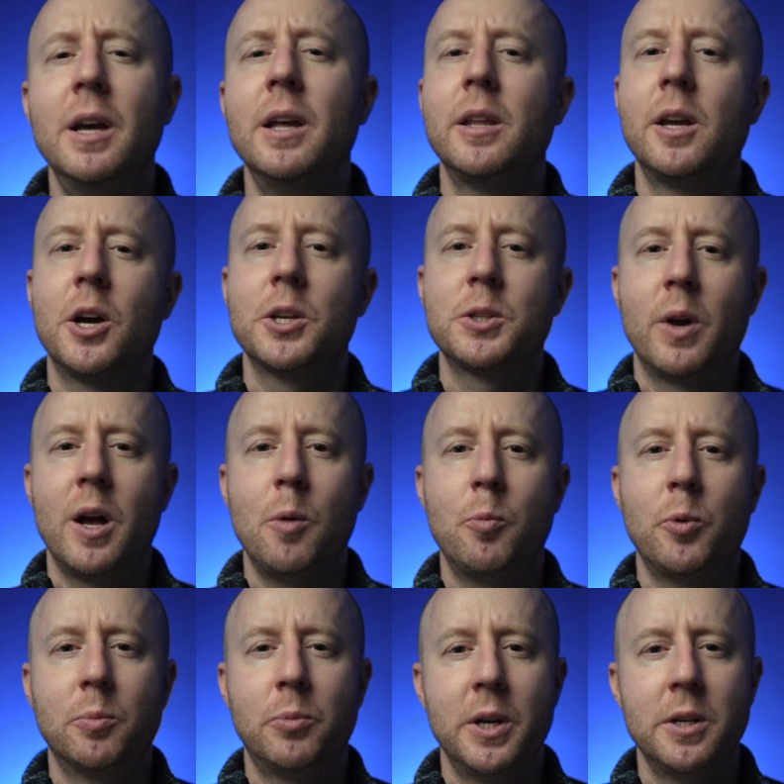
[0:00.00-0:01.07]
They also help
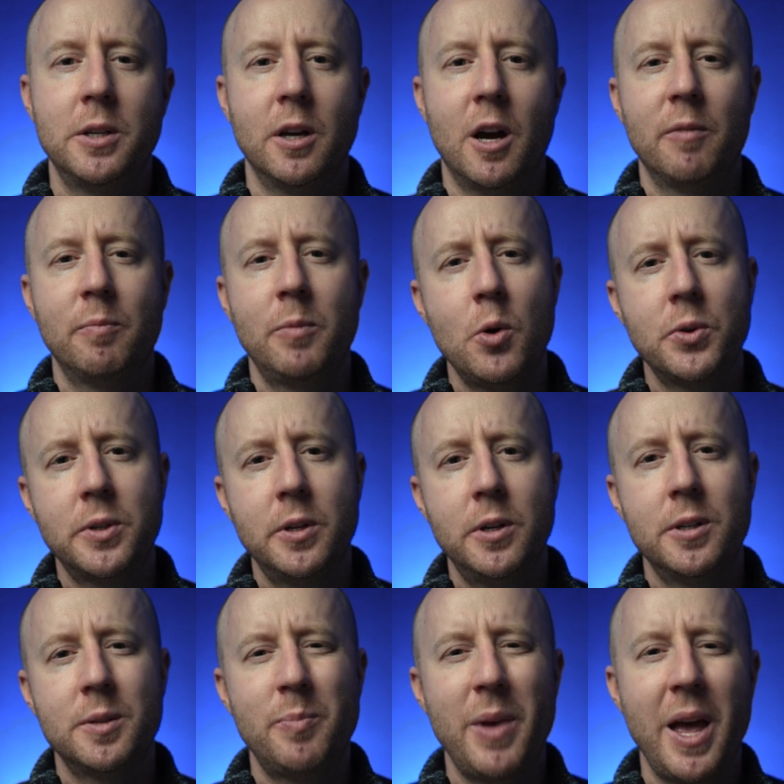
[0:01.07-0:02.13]
with printing off
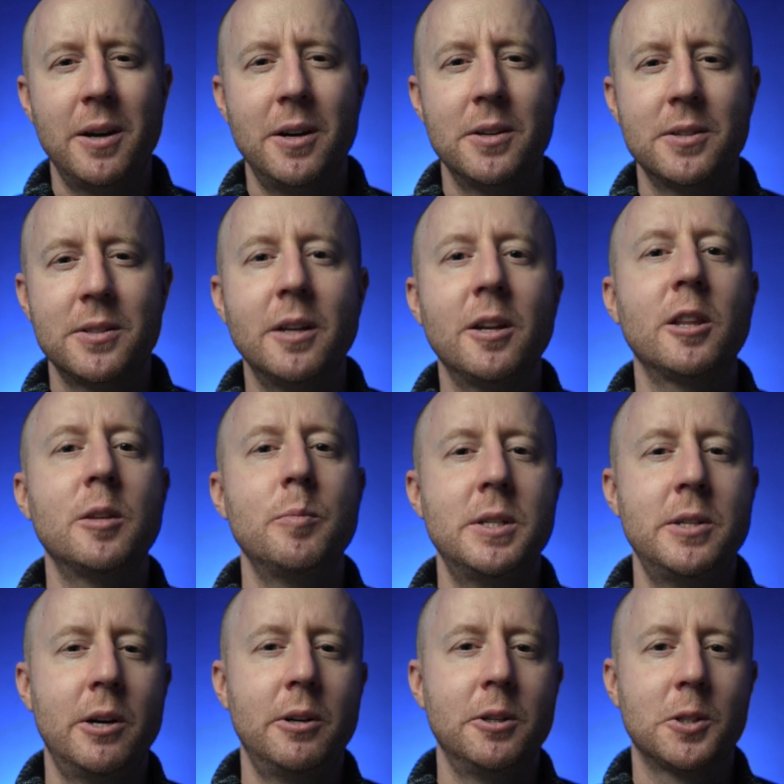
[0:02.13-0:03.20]
posters, banners, and other
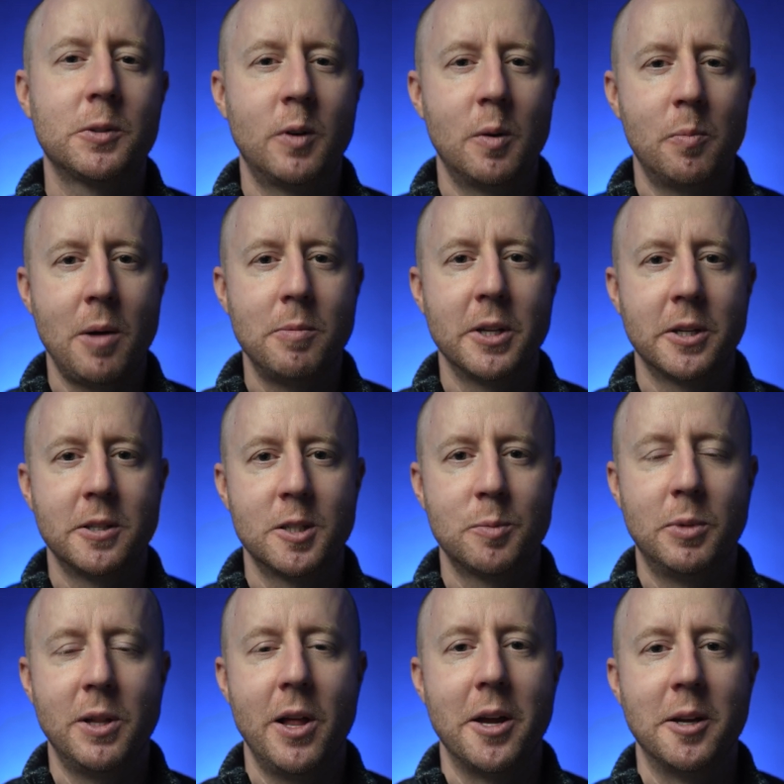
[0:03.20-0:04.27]
materials for public
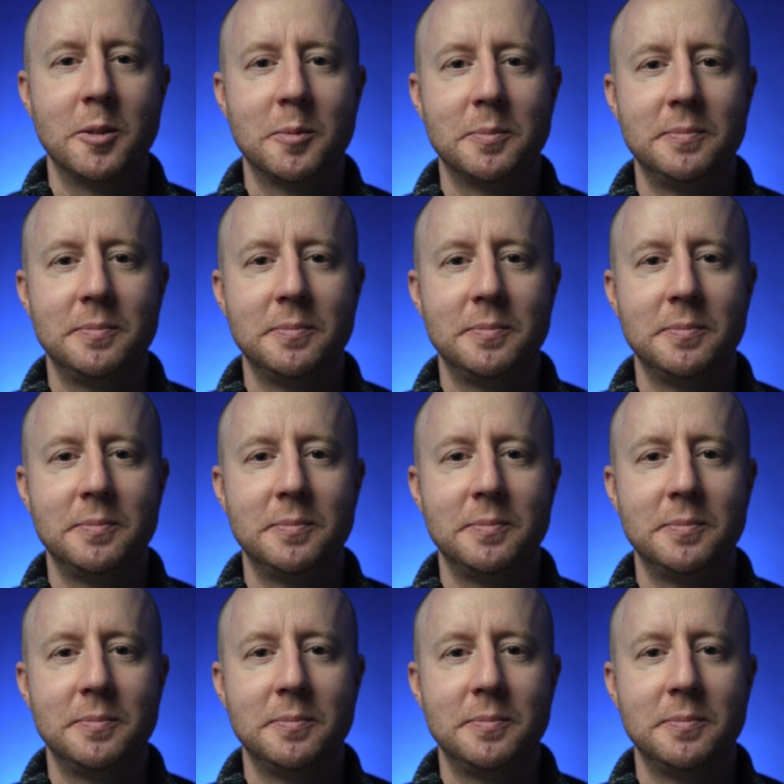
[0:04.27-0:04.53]
display.